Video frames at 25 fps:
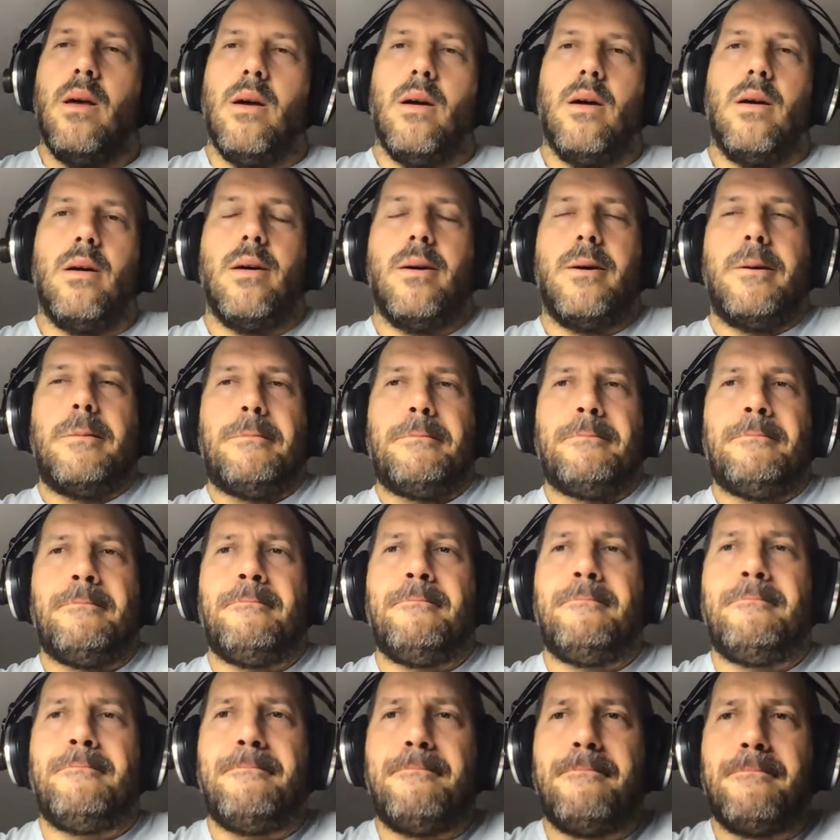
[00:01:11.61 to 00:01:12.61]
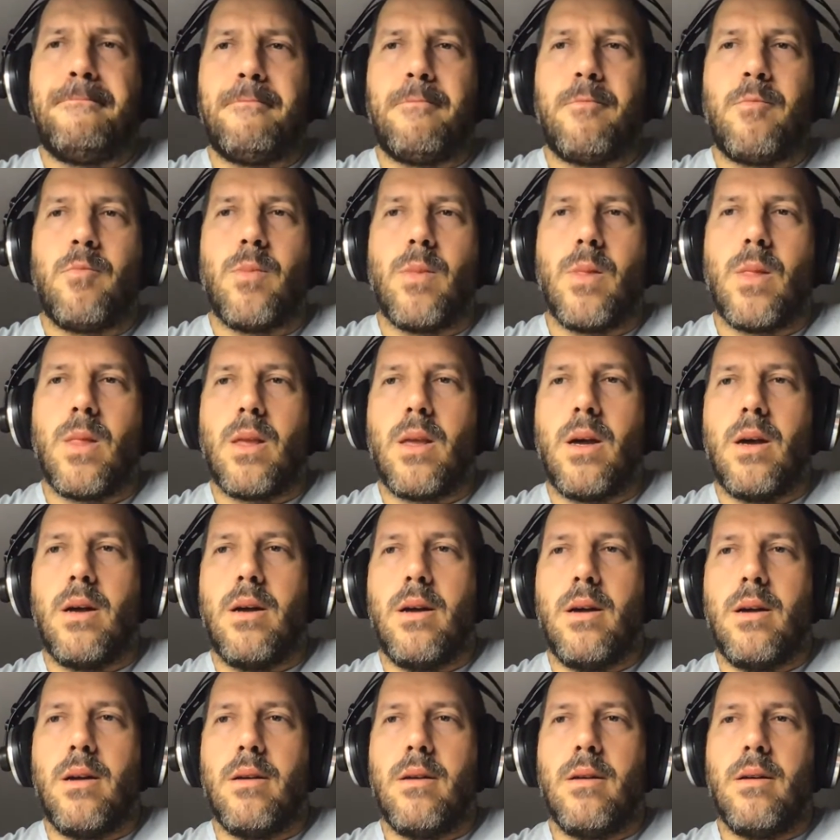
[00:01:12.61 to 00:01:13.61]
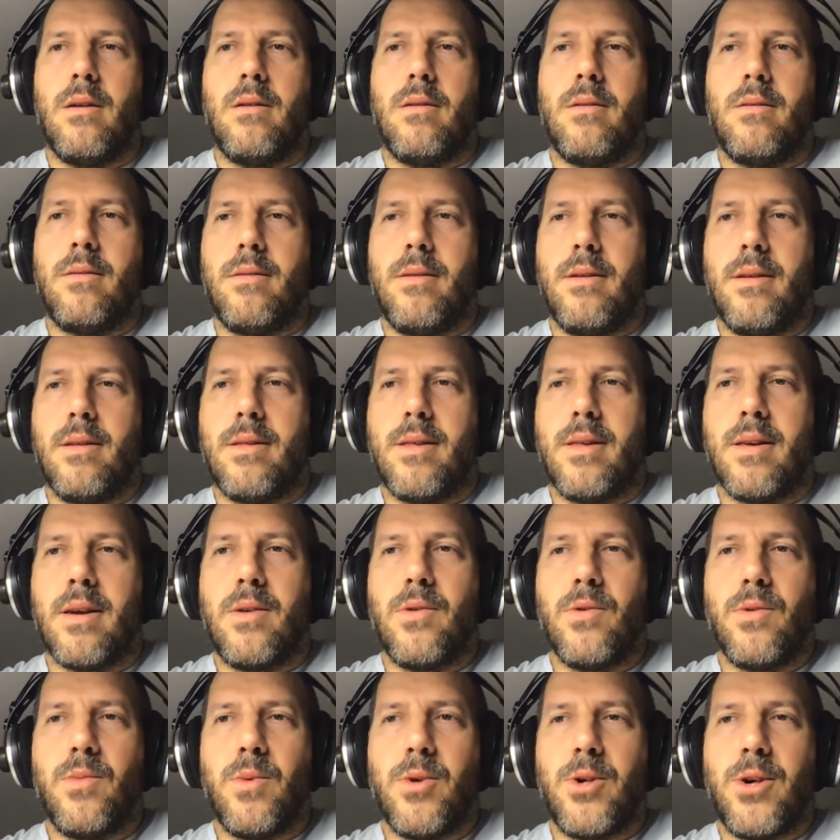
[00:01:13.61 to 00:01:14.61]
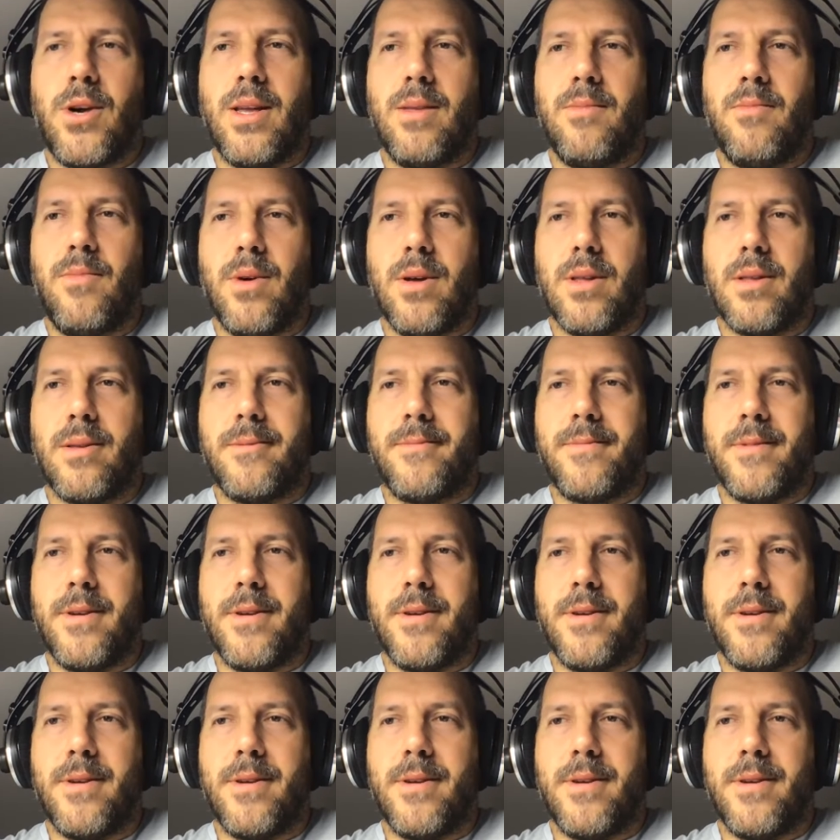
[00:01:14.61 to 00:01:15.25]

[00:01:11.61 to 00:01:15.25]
Um, it's a good machine, but